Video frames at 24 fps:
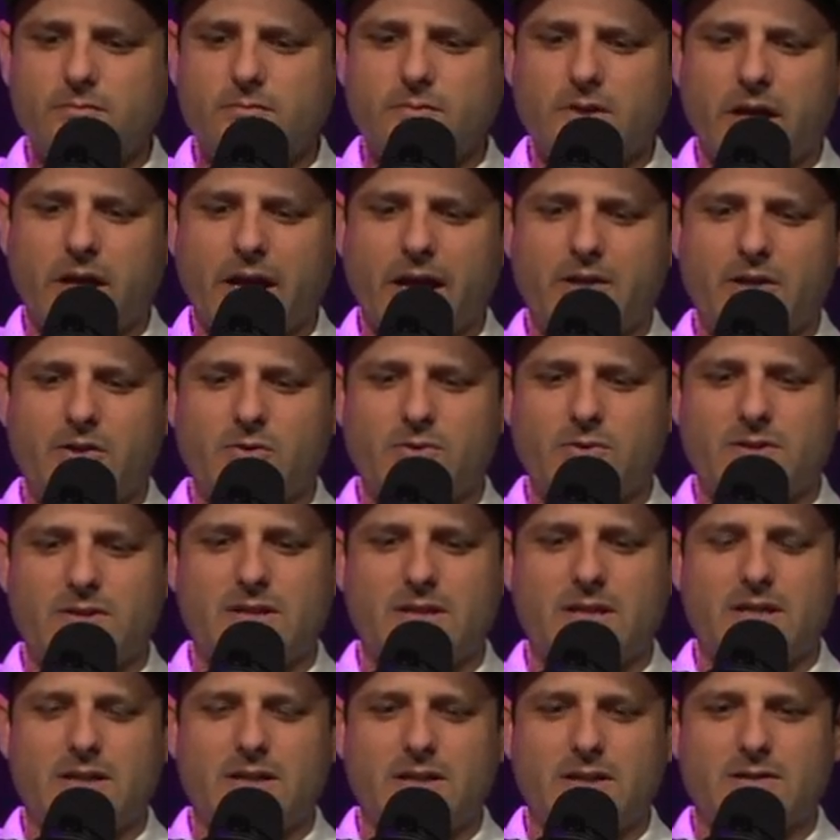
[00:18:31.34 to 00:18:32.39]
and you
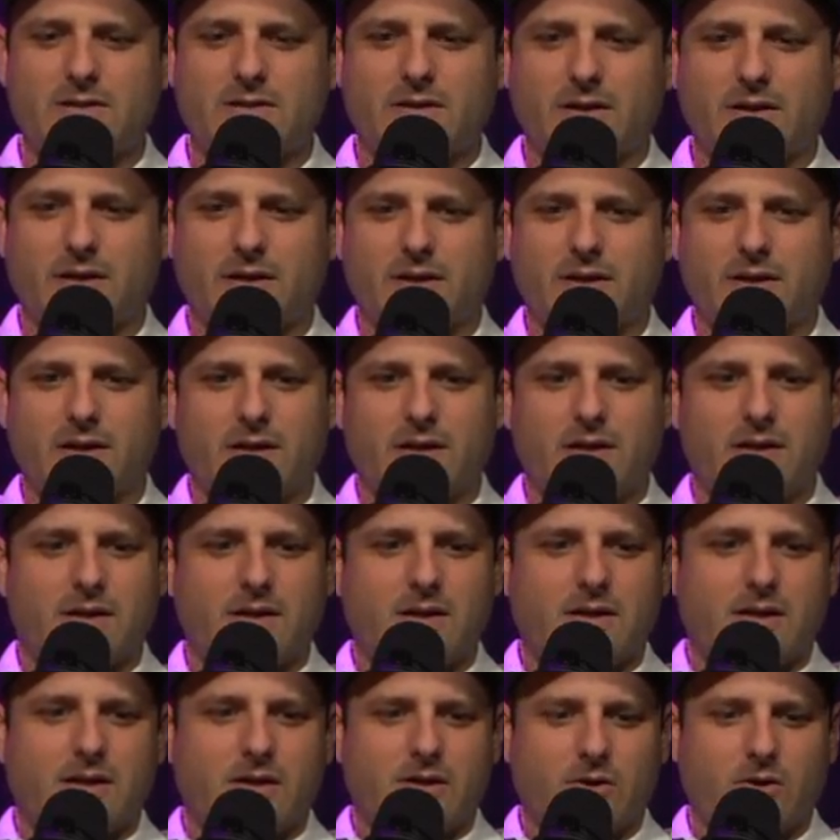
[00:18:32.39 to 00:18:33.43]
see these like,
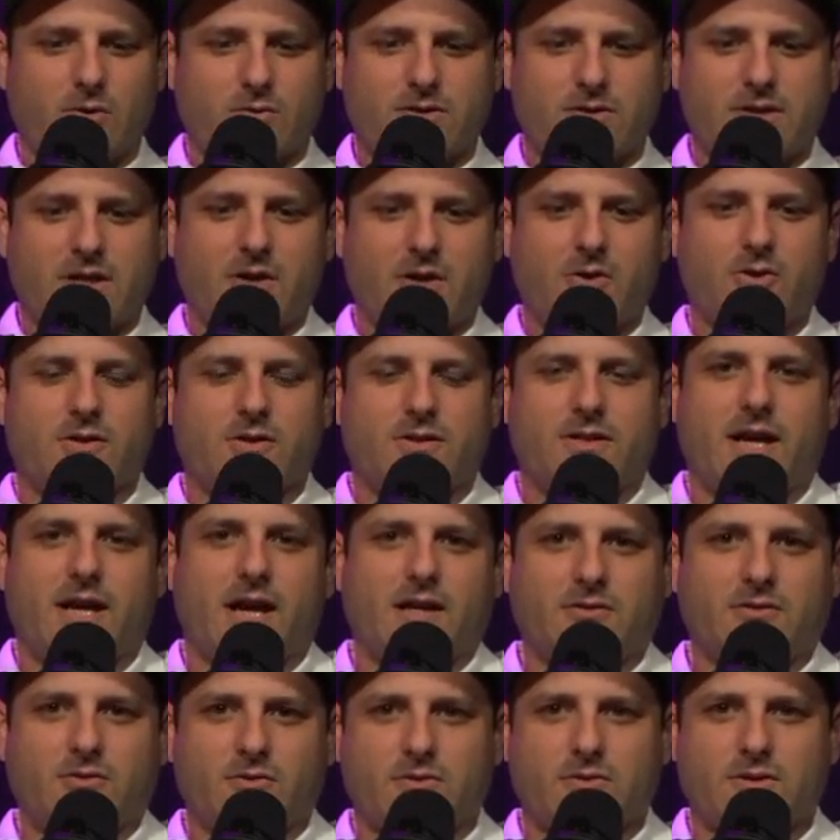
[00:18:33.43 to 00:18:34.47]

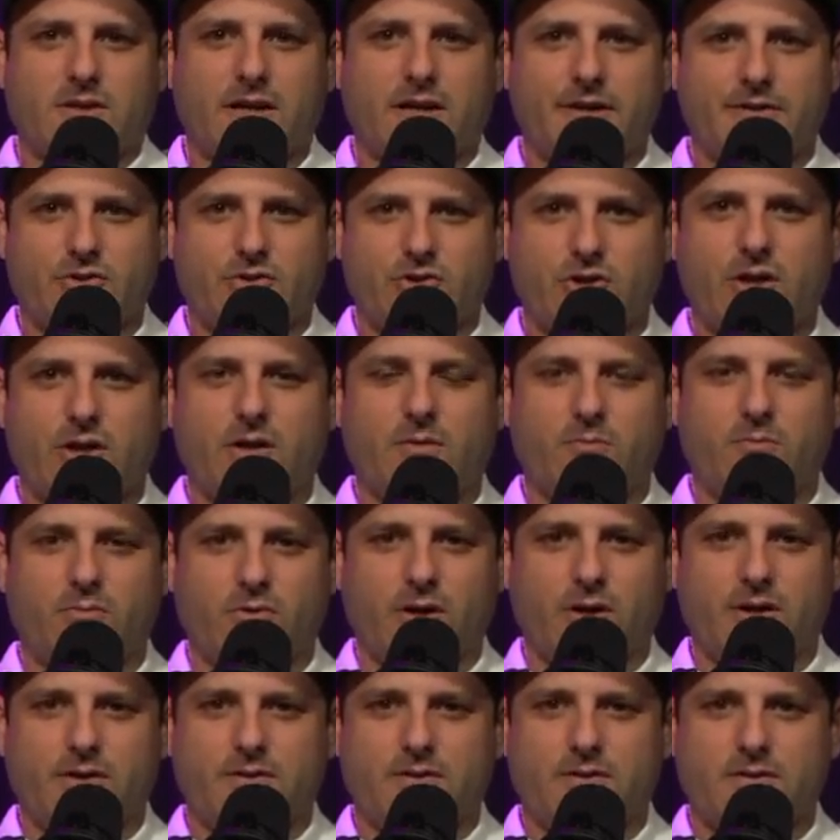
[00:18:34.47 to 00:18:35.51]
pterodactyl-sized chicken
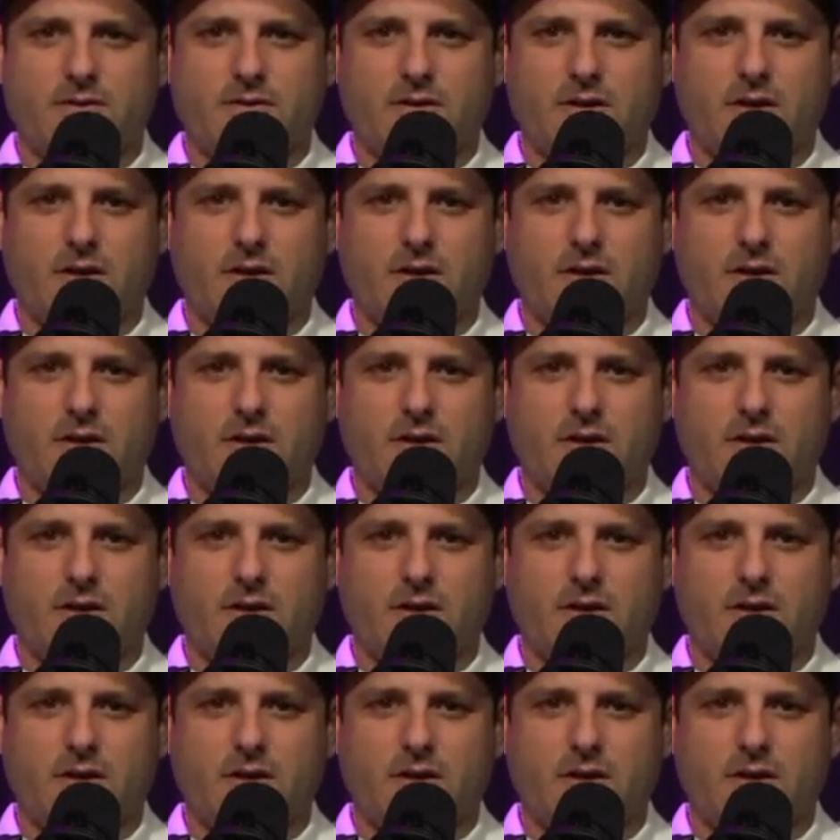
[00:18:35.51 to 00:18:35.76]
breasts, and